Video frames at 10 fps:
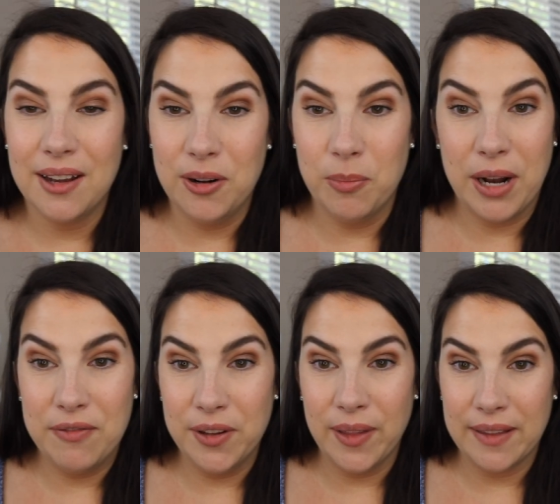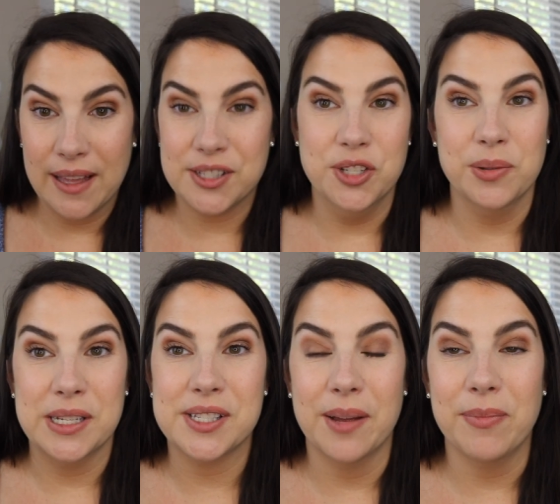I don't know, but I feel like that's
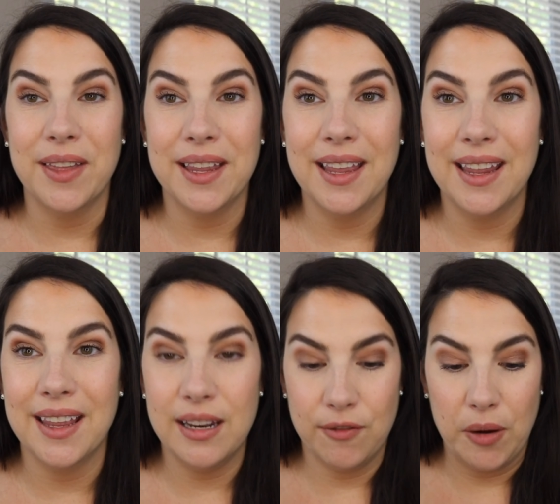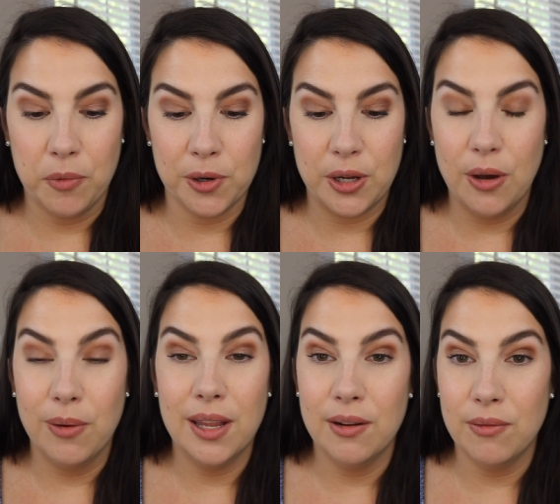doing something. And if I were to go
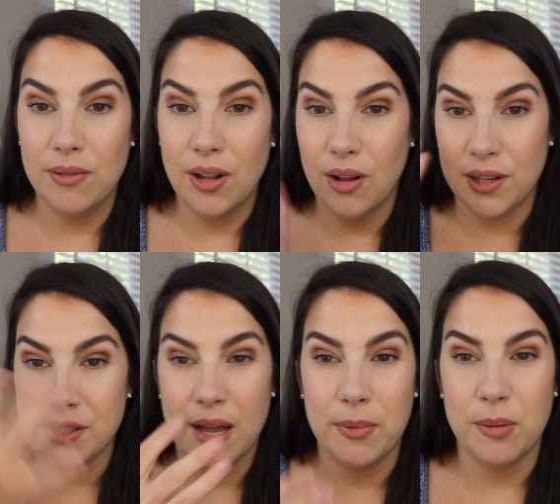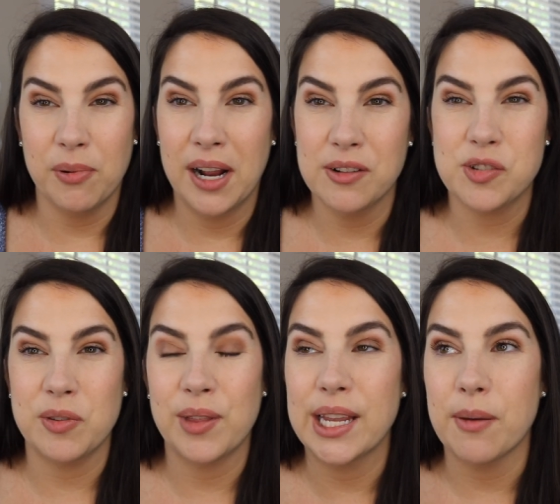in on top of the brows
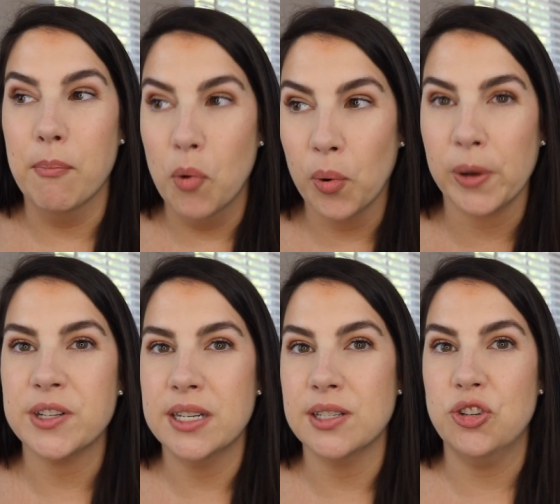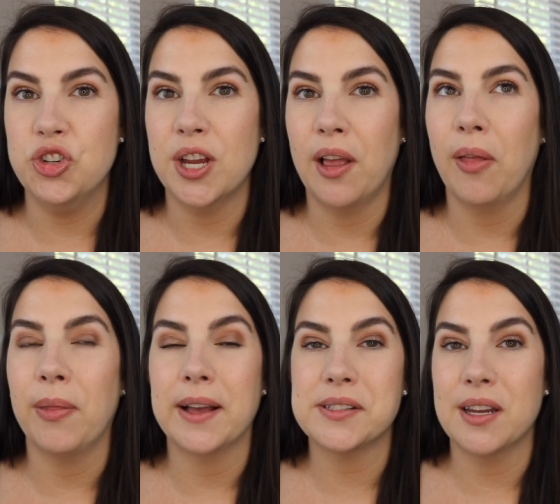with like more tinted gel,
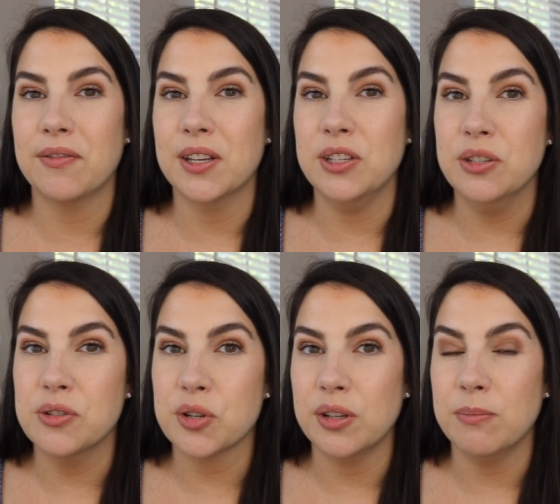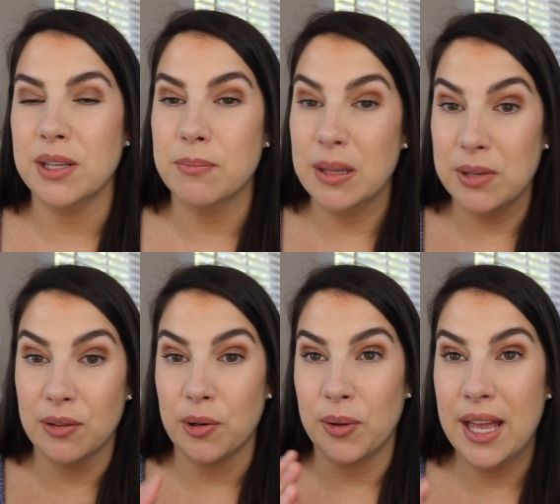that stuff can usually be maybe a
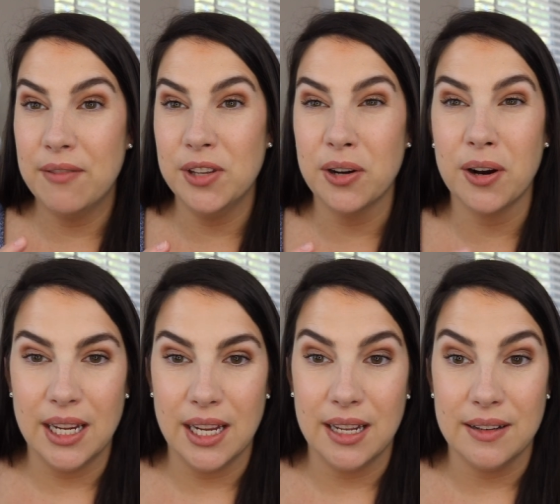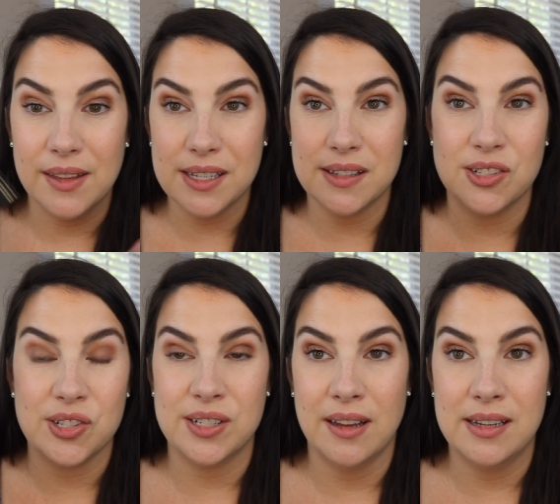little heavier, and this is
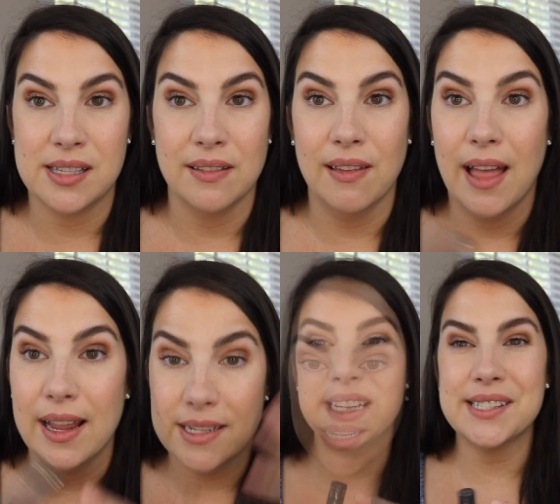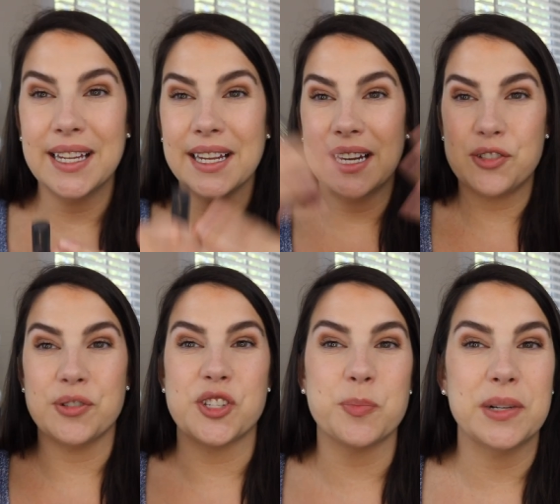just nice and light. It's like an
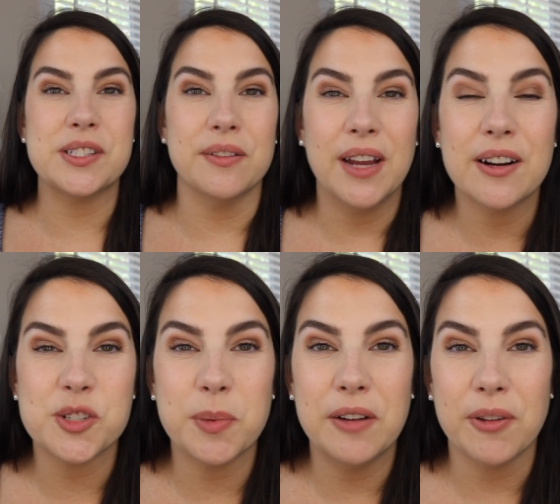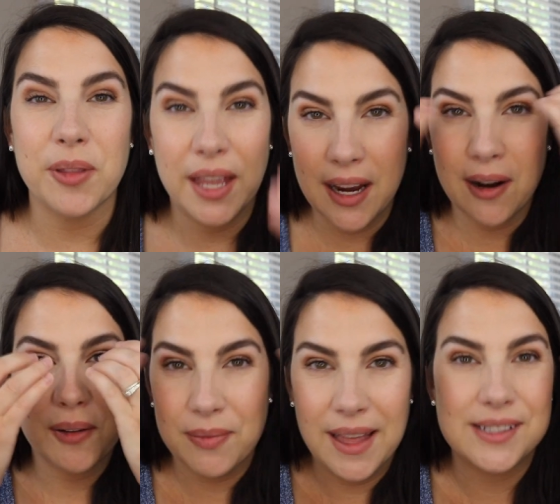extra spritz of hairspray for the
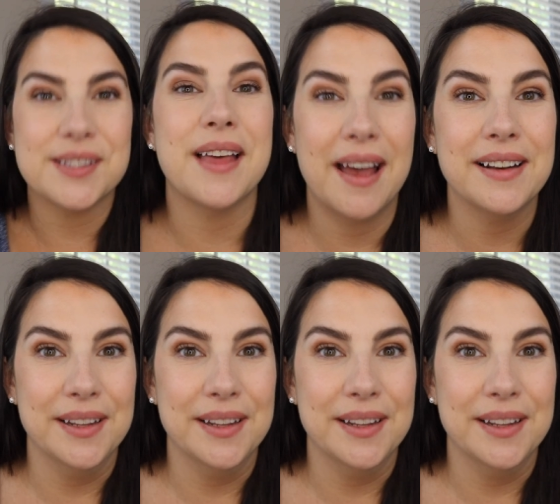hair. That's that